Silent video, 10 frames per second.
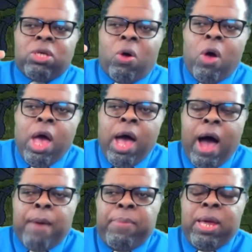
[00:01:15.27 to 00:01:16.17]
So
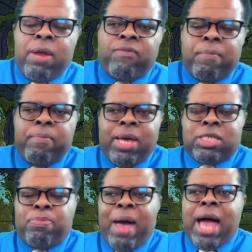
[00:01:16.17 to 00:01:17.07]
a bit of a
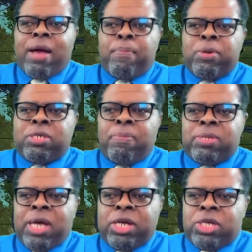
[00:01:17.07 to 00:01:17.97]
mixed bag of
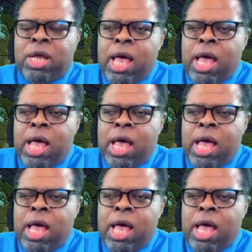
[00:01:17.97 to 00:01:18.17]
precipitation.